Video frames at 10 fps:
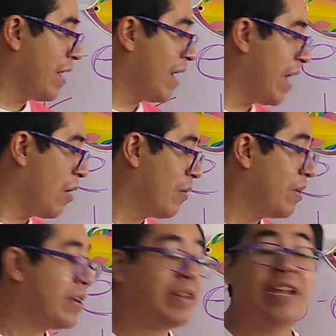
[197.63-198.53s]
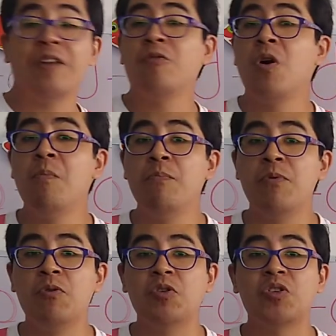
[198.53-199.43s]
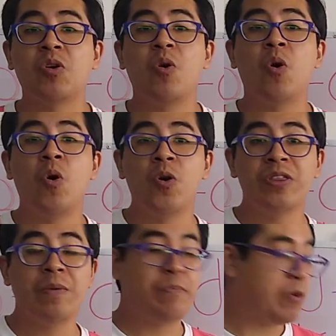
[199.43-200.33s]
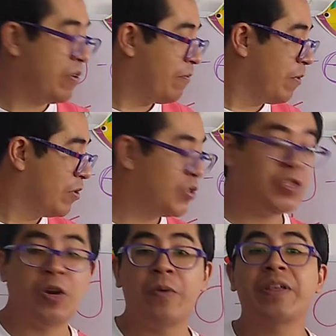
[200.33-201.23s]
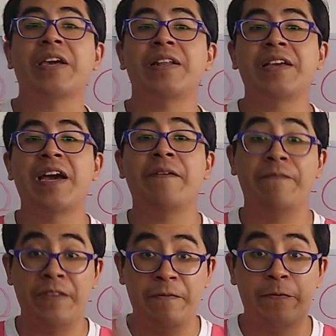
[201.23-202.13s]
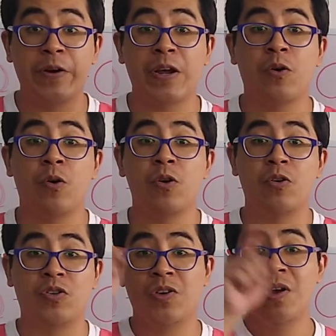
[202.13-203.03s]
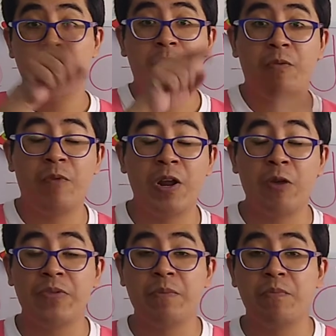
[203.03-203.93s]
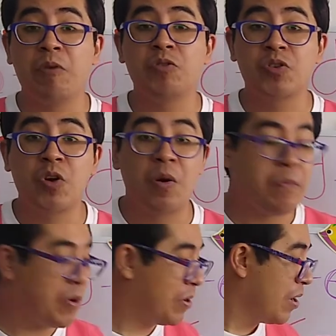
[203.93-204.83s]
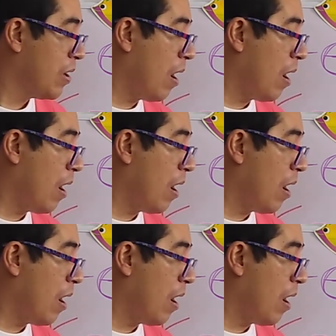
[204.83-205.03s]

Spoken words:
Now, the rhombus or the beautiful stone can have different colors, but one of the most common